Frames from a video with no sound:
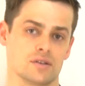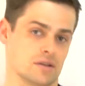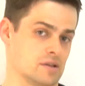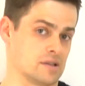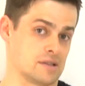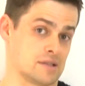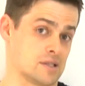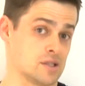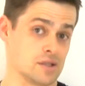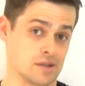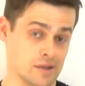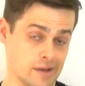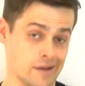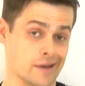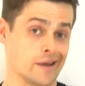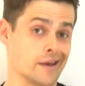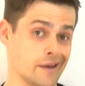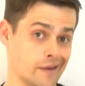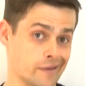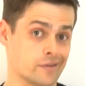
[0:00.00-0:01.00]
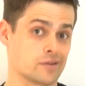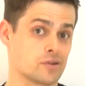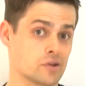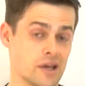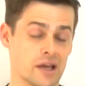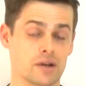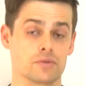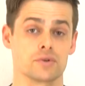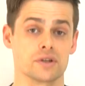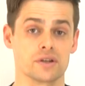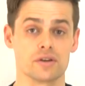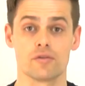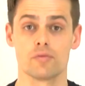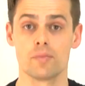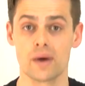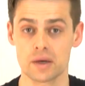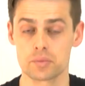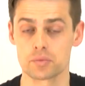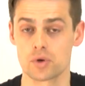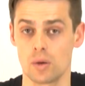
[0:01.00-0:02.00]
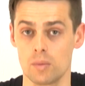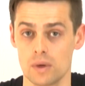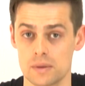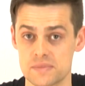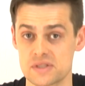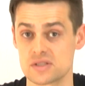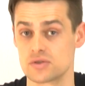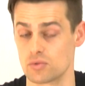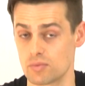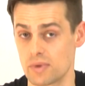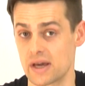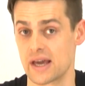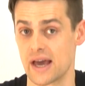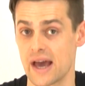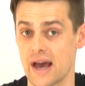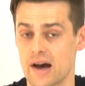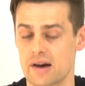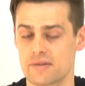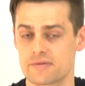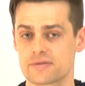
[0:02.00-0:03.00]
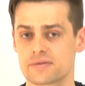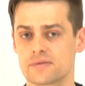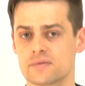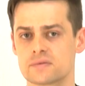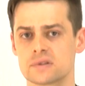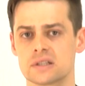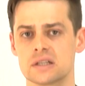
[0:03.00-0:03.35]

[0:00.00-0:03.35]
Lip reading: is to get rid of back problems you may have.